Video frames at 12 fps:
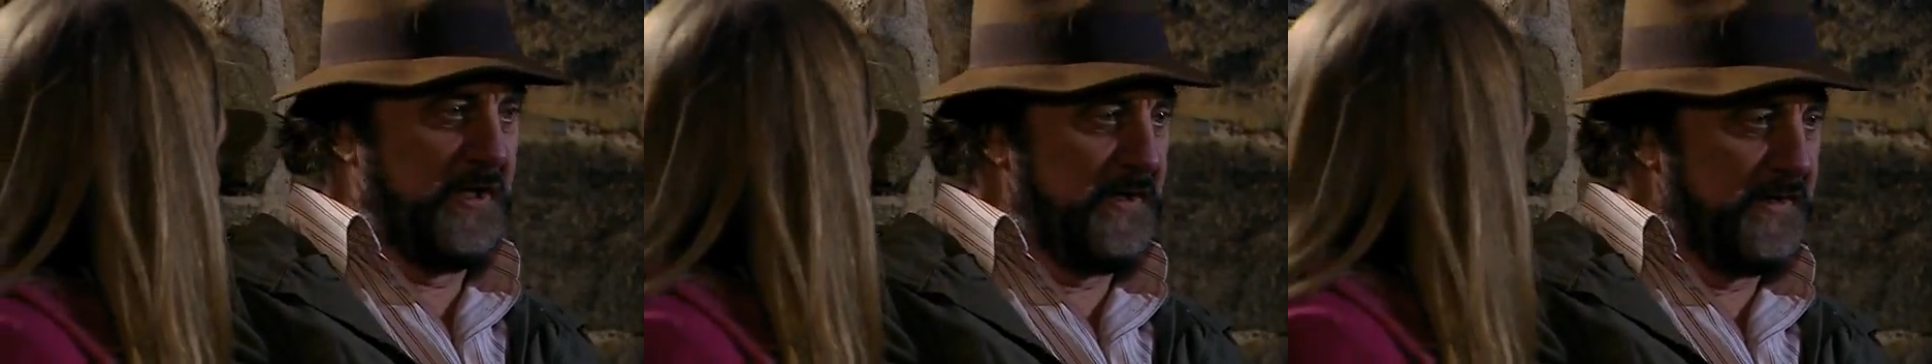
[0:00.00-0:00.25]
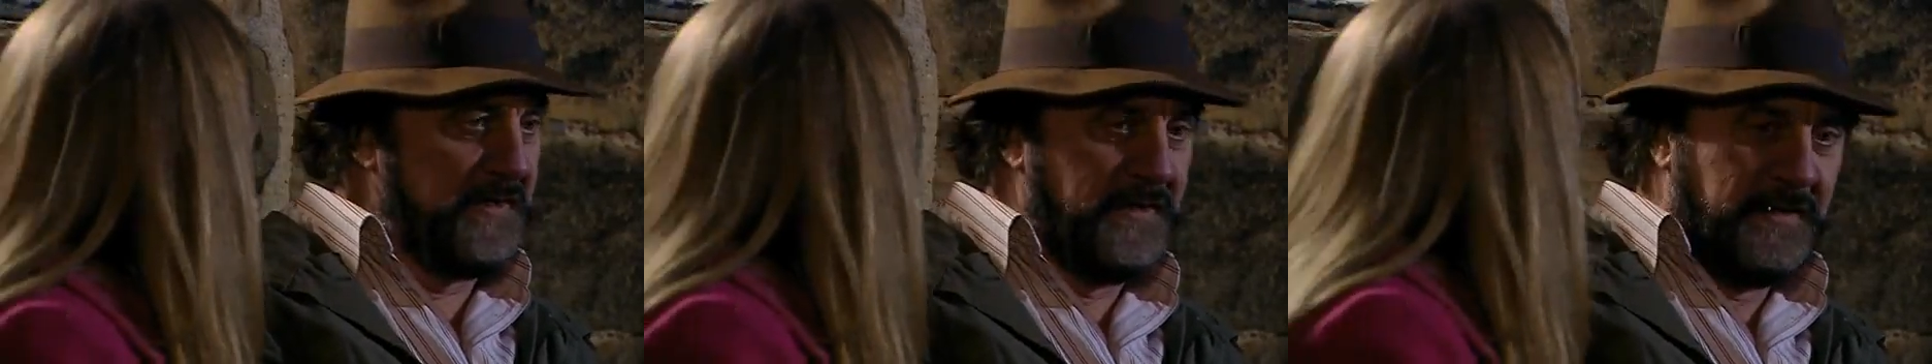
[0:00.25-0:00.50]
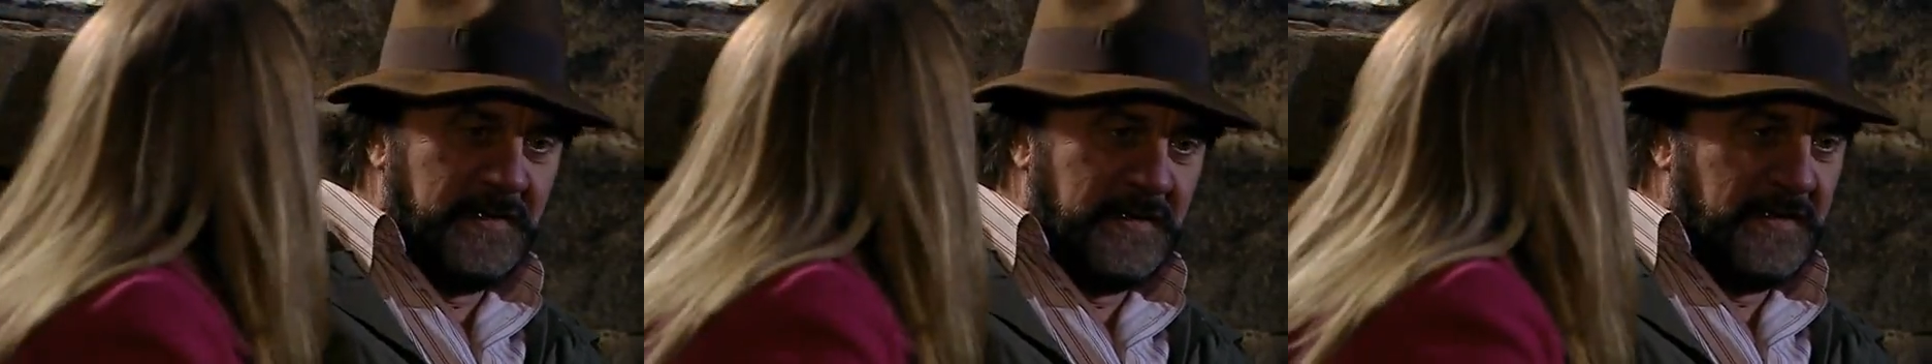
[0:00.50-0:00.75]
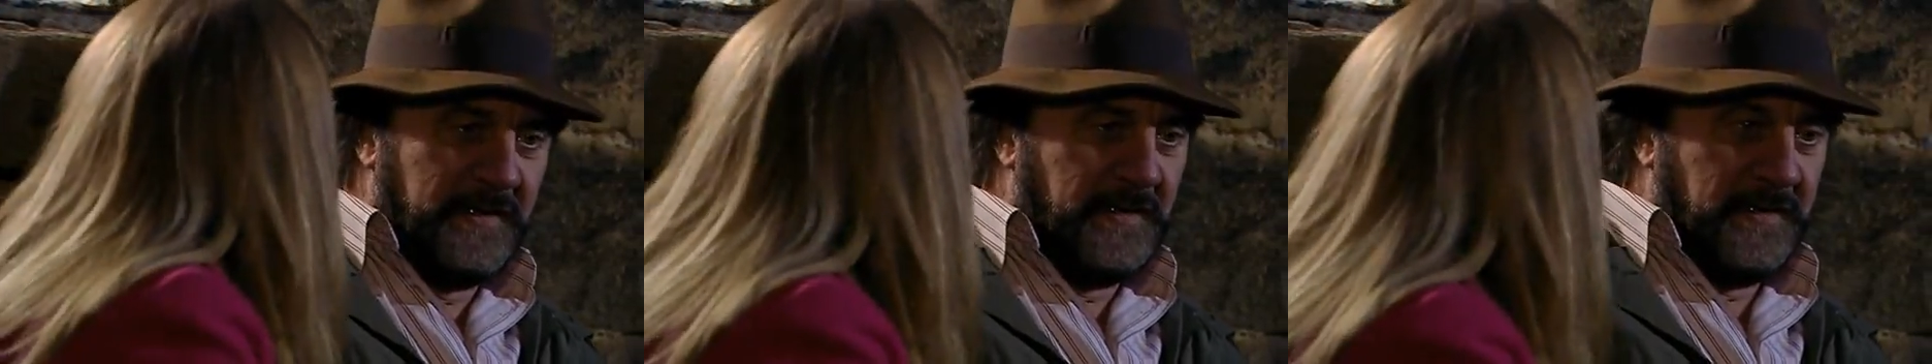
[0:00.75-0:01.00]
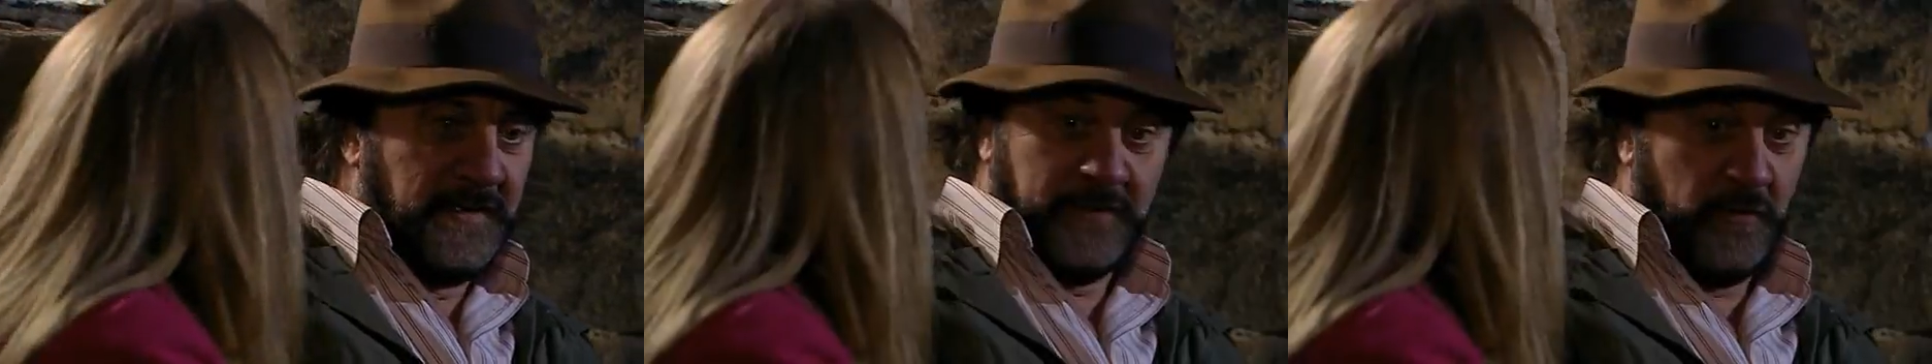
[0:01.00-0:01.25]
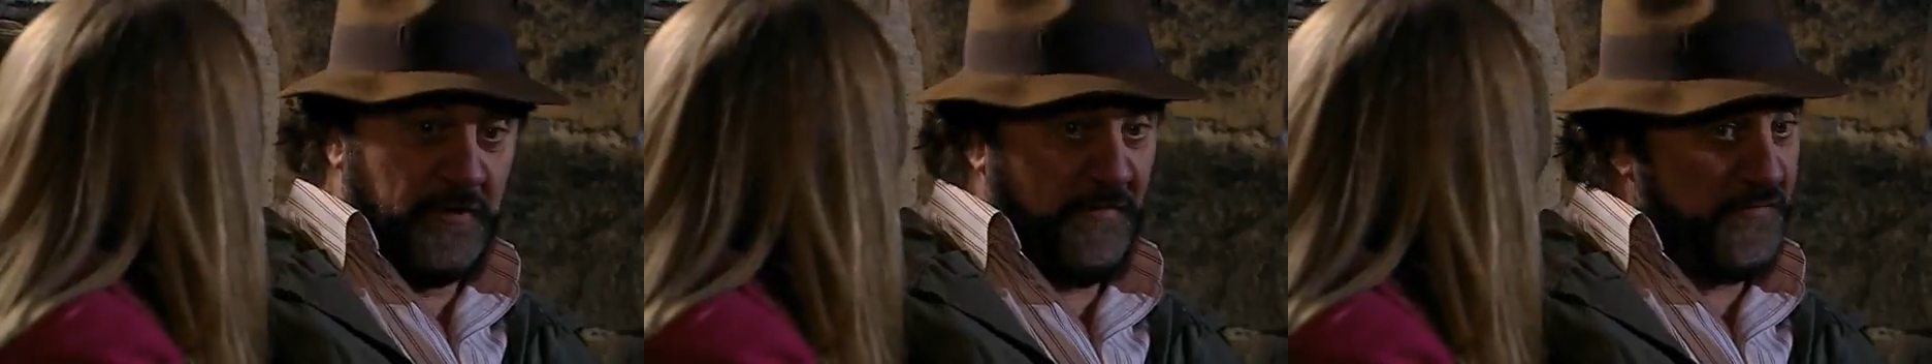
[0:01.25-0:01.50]
I
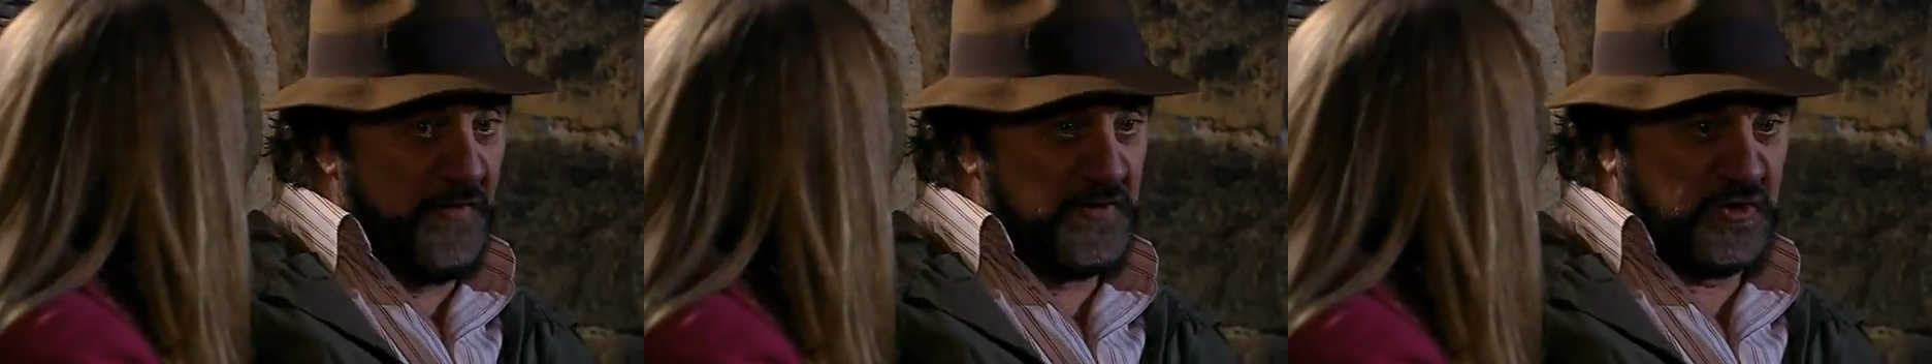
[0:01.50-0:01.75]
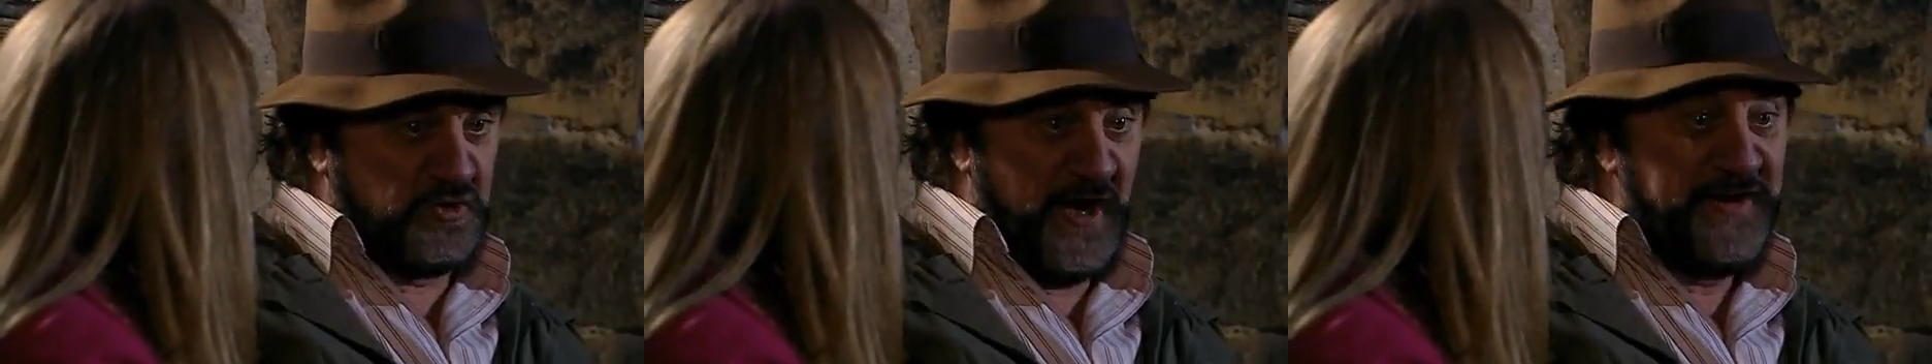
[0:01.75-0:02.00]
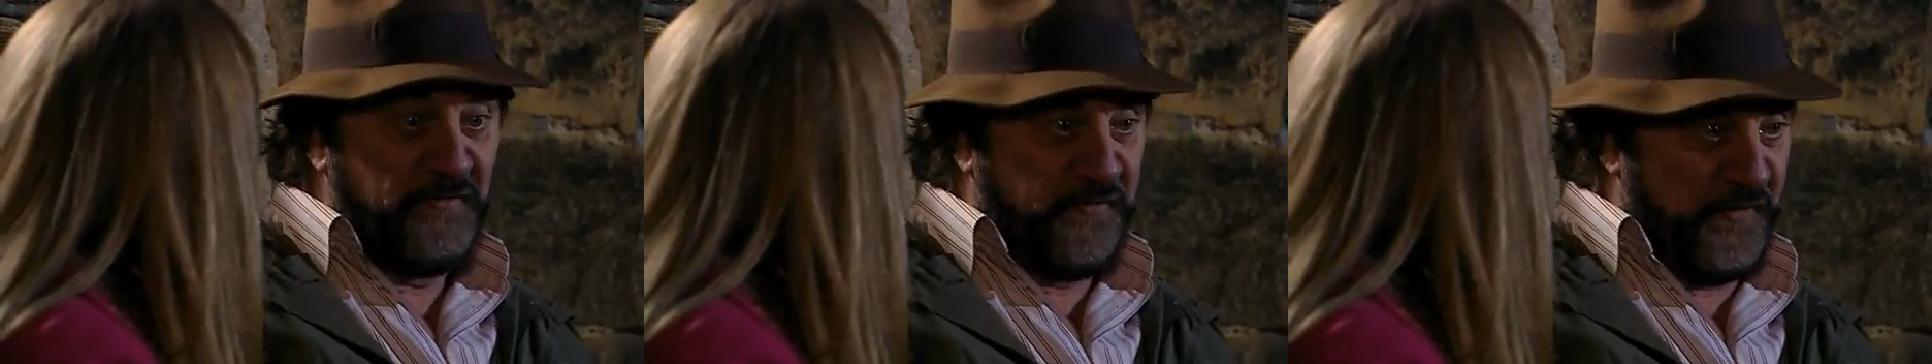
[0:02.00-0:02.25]
don't know if I've got the strength for